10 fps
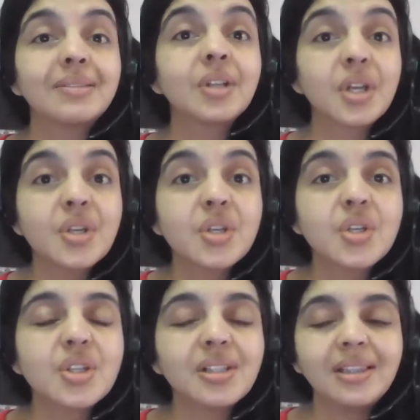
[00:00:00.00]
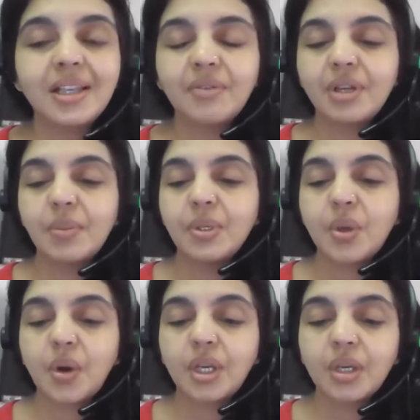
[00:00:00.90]
Conditional that we'll be
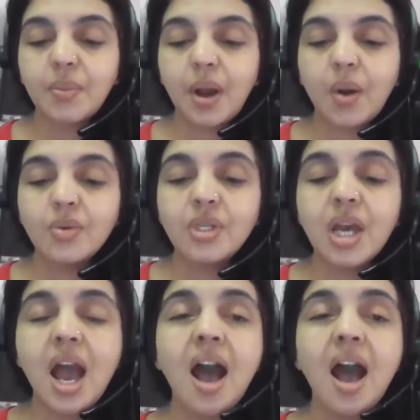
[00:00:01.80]
talking about.